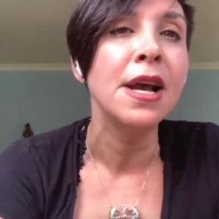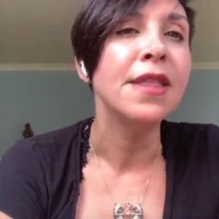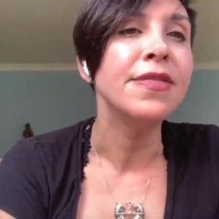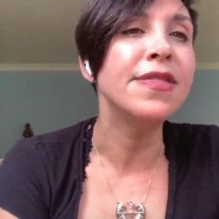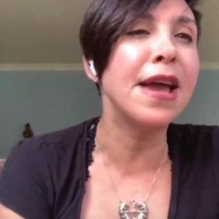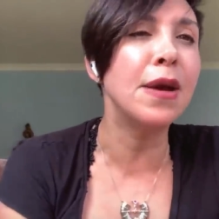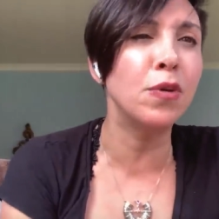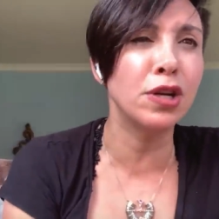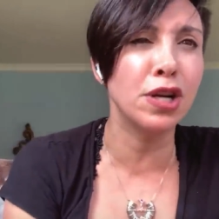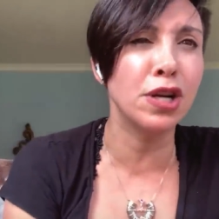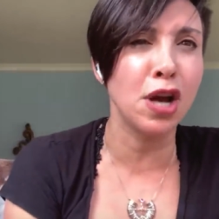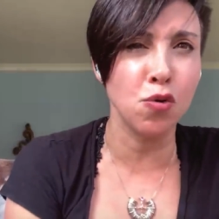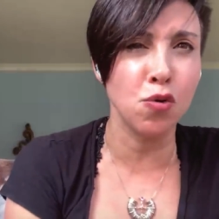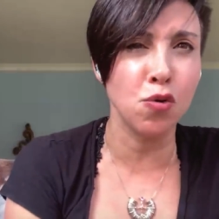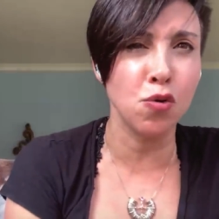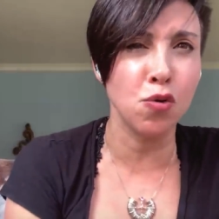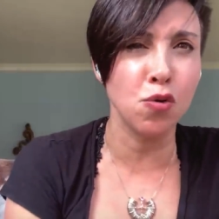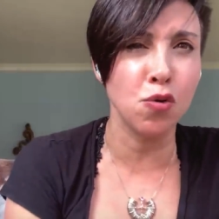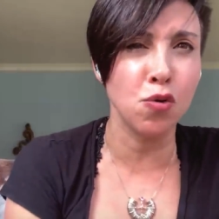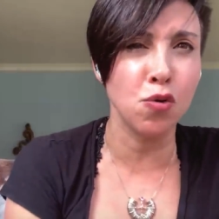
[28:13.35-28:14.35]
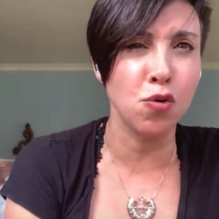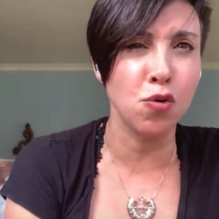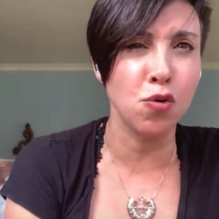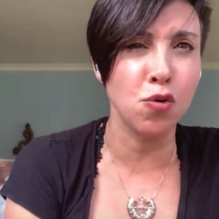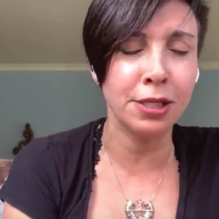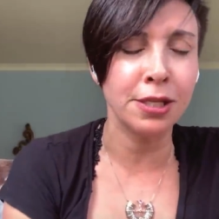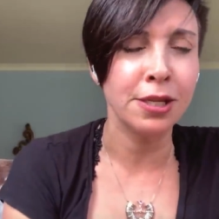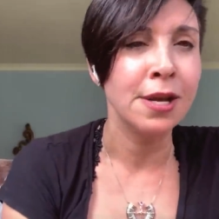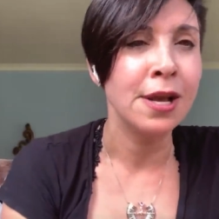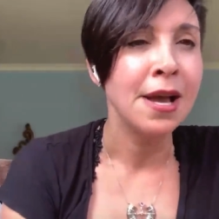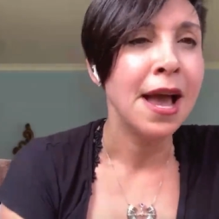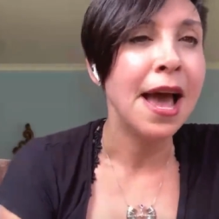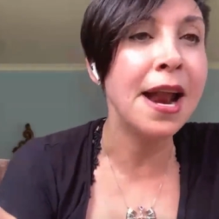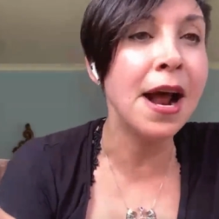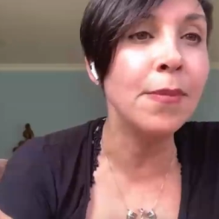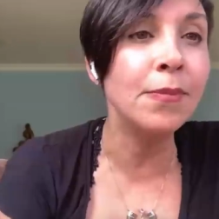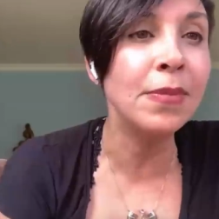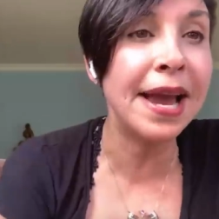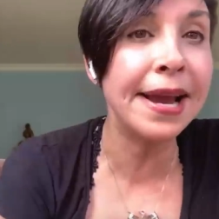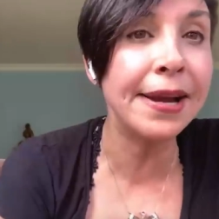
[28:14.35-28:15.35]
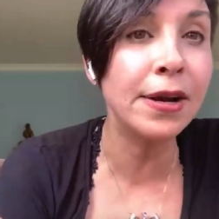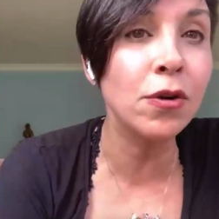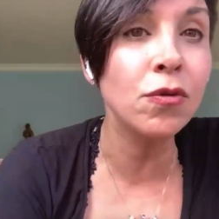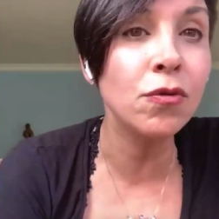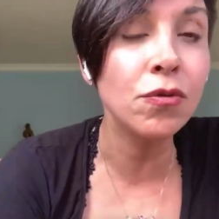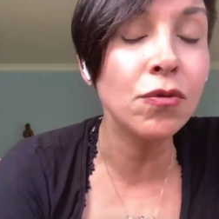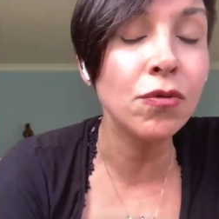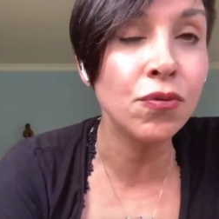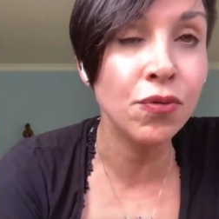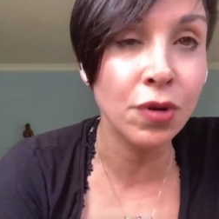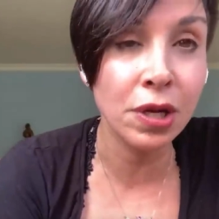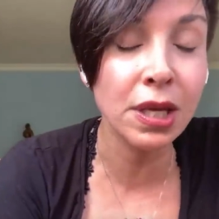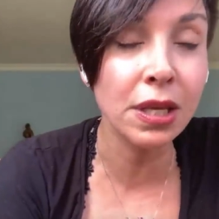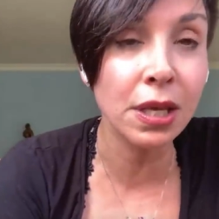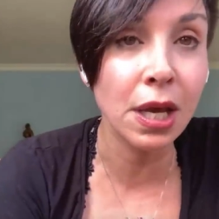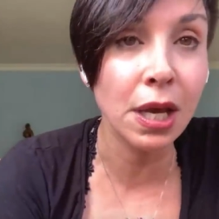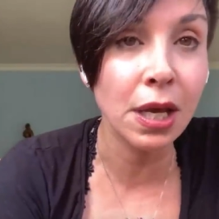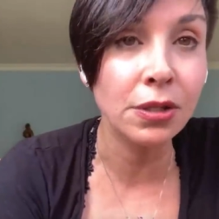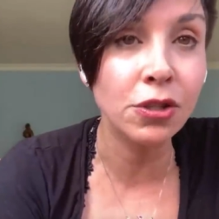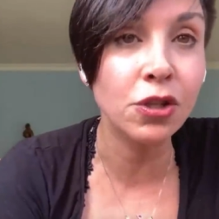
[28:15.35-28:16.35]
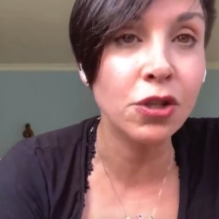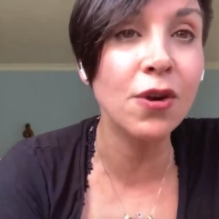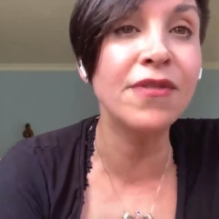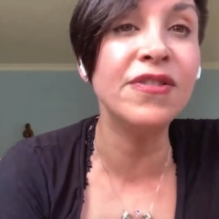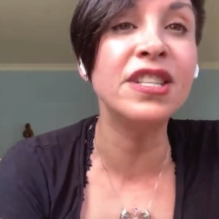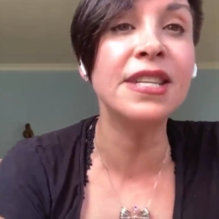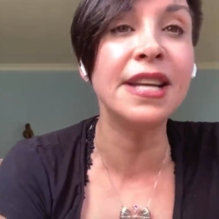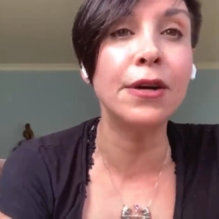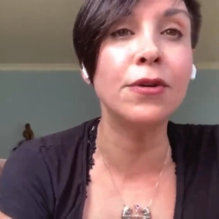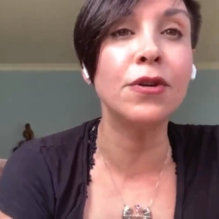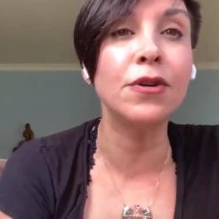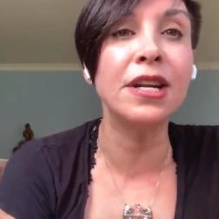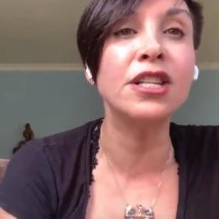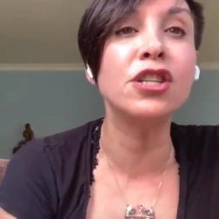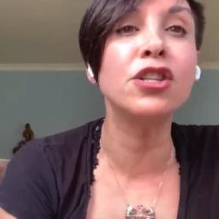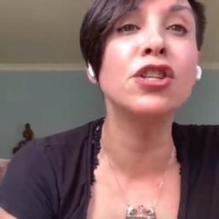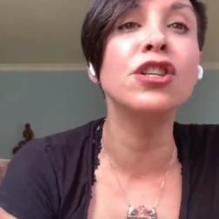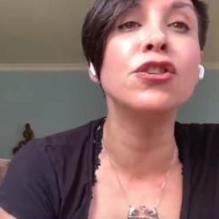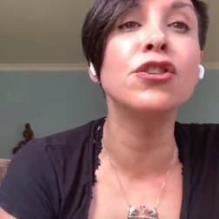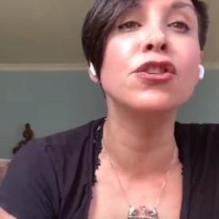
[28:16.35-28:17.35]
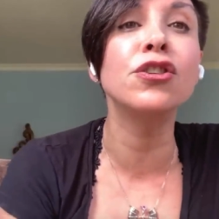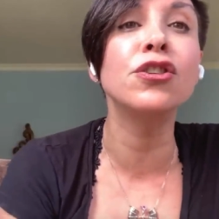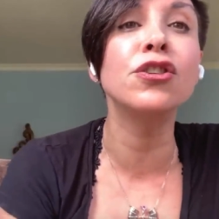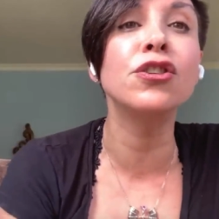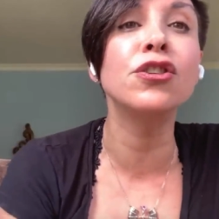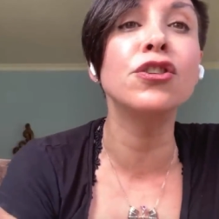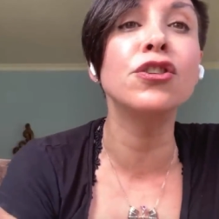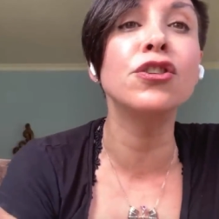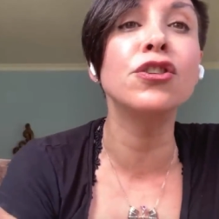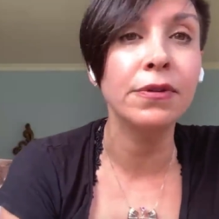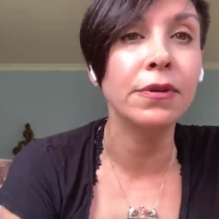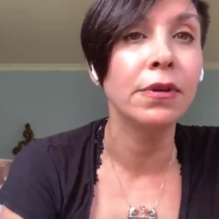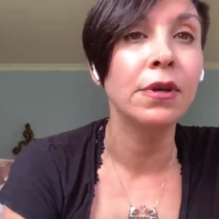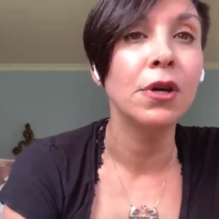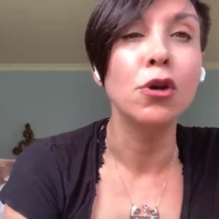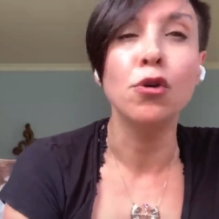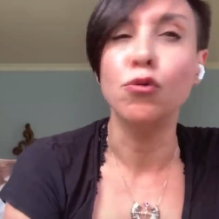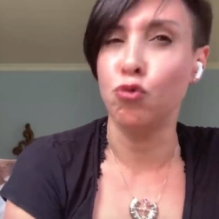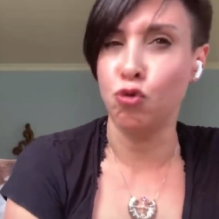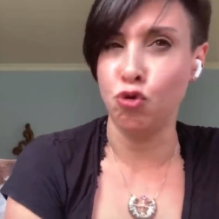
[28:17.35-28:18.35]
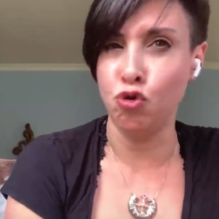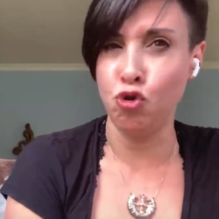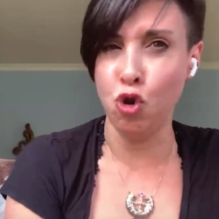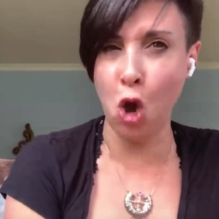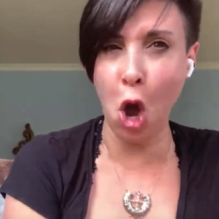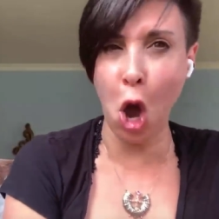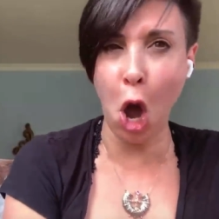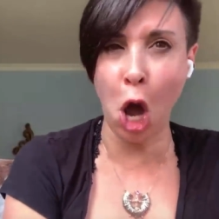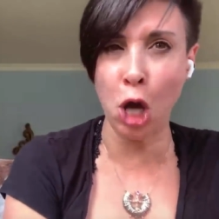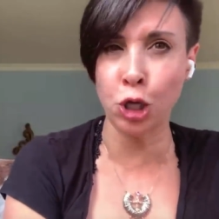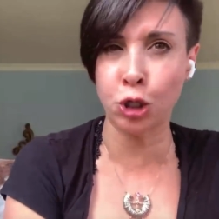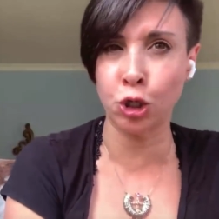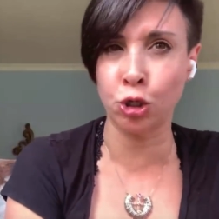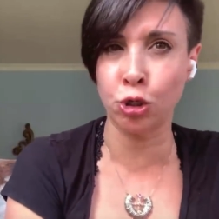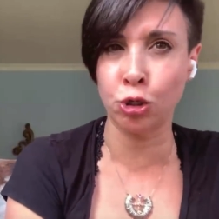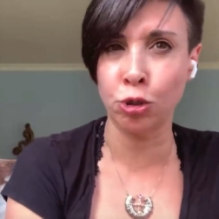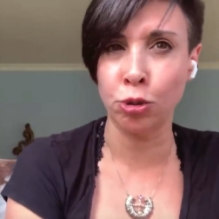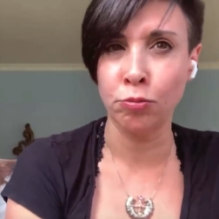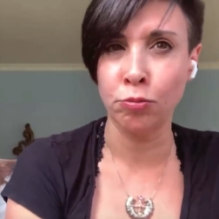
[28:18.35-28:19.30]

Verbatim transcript: They would go, yes. And I'm like, really? Do you have integrity to yourself? Yes.